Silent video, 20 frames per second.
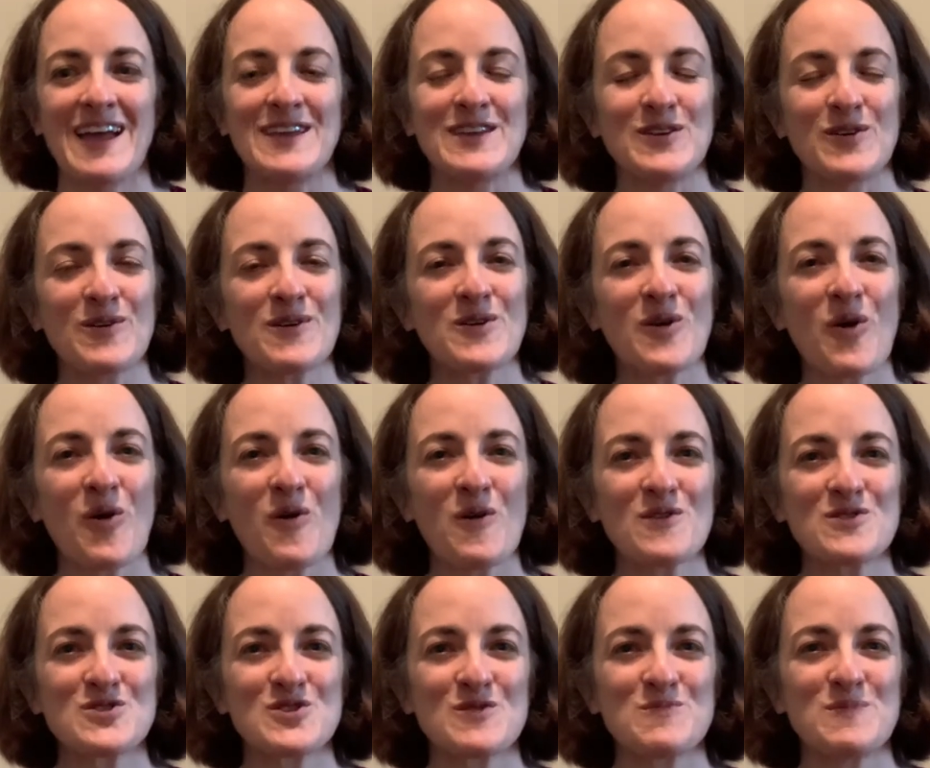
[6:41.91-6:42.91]
Your goal
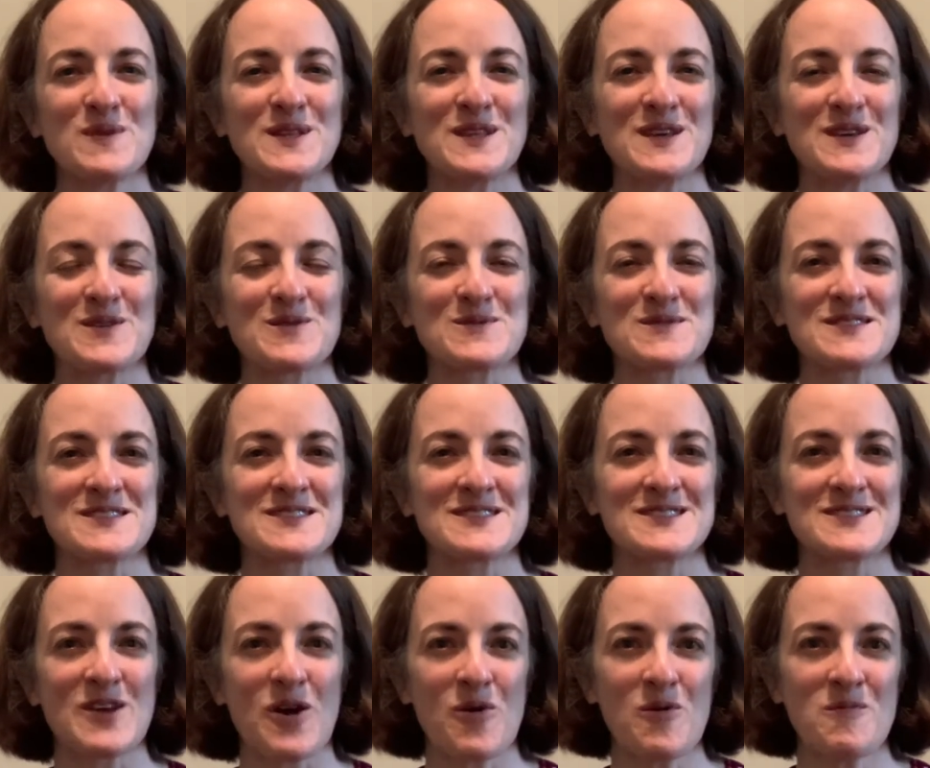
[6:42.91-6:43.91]
should be to use
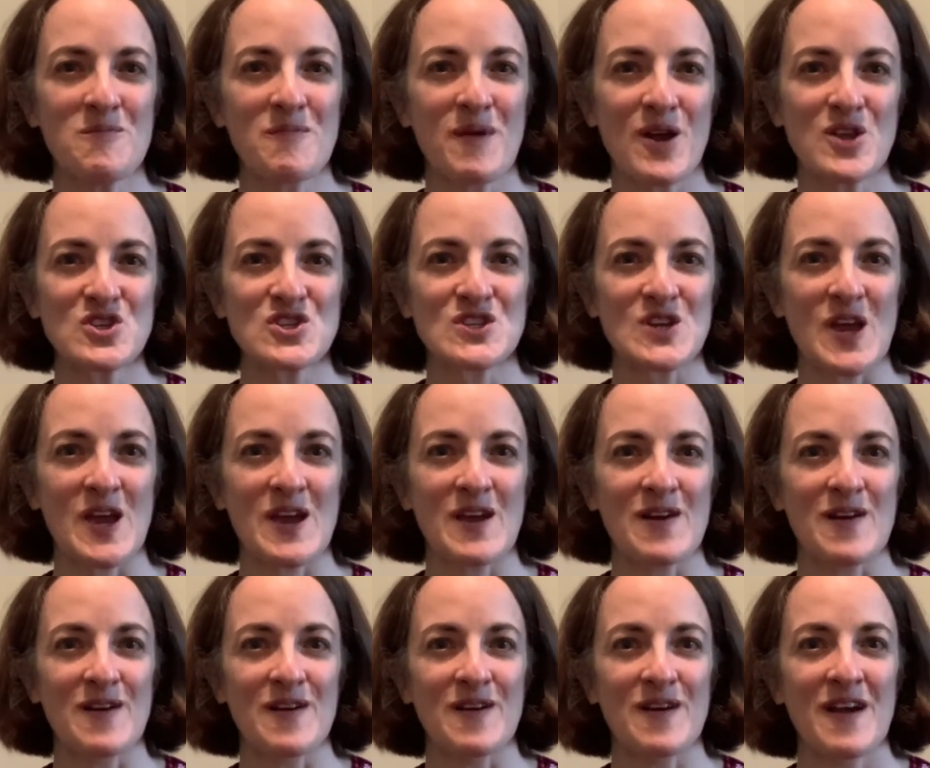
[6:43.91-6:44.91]
so much
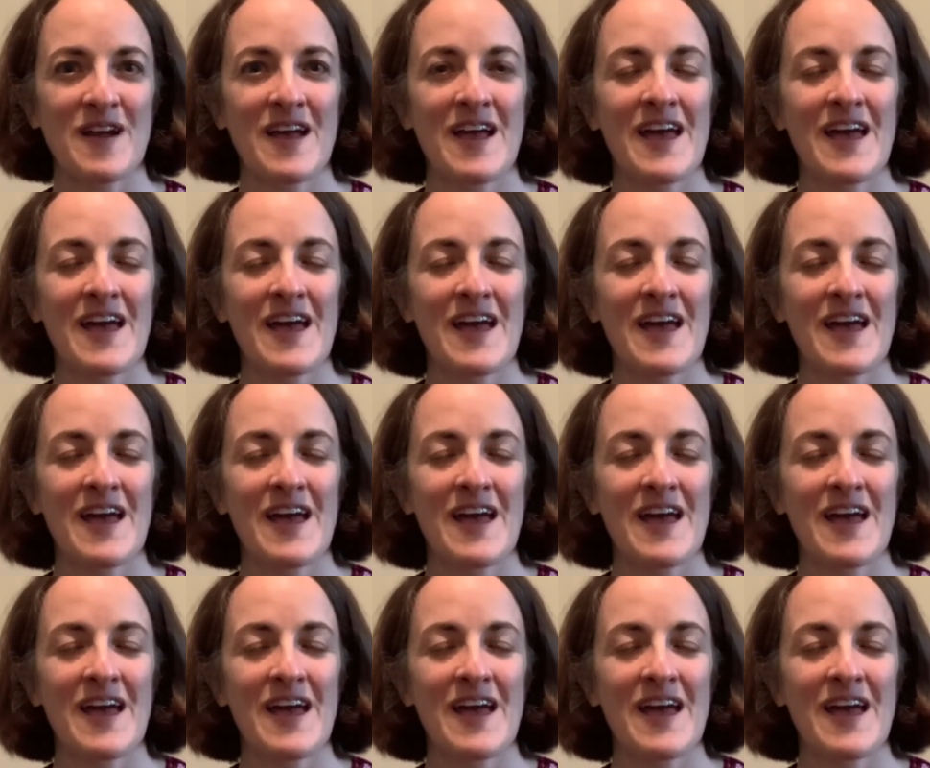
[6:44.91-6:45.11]
air